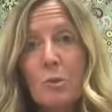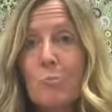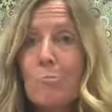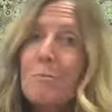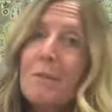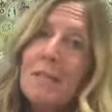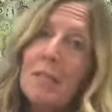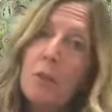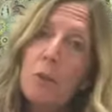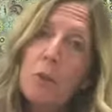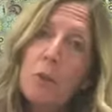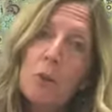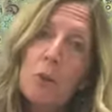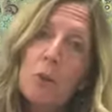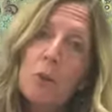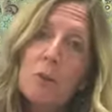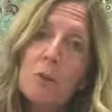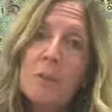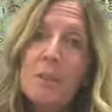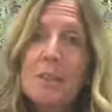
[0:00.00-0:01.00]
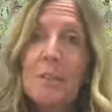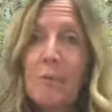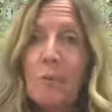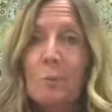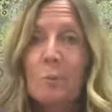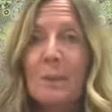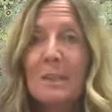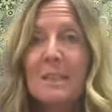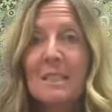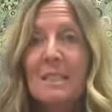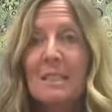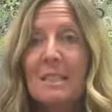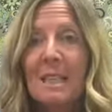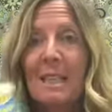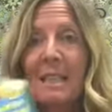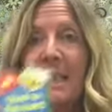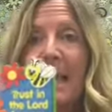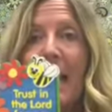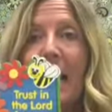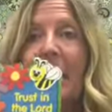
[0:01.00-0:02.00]
mirrors, different places
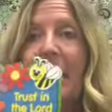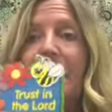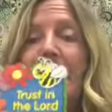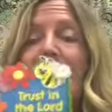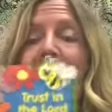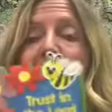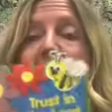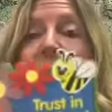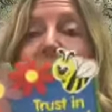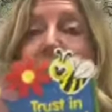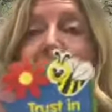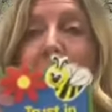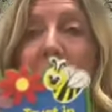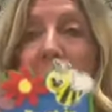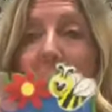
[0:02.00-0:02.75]
like that. Because I